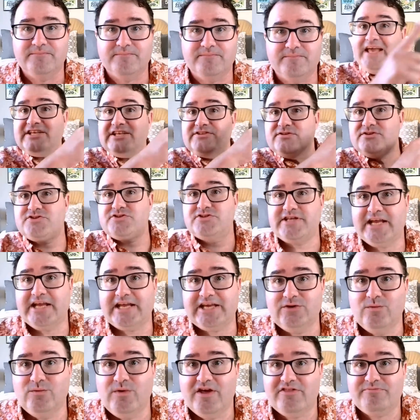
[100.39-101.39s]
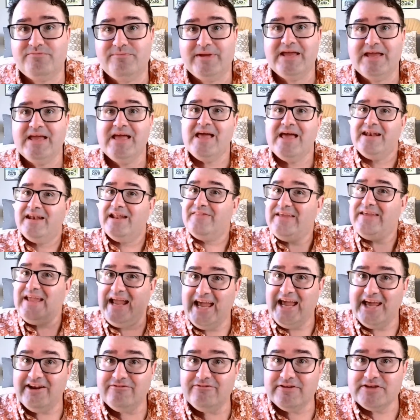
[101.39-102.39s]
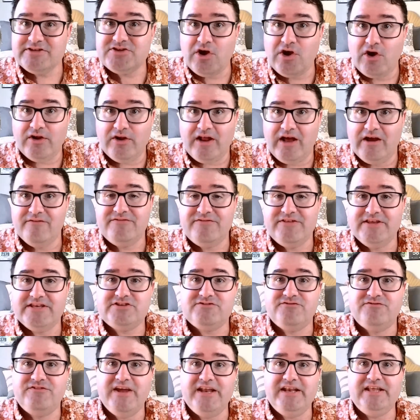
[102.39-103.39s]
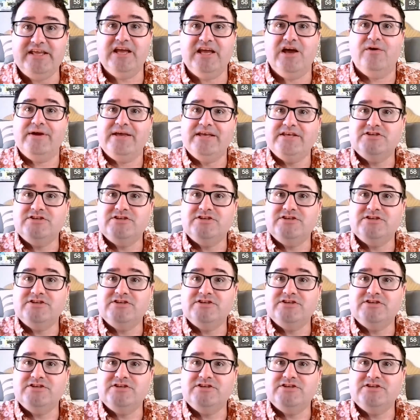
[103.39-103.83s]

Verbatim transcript: Thanks for sticking with me. Now, the end result of this video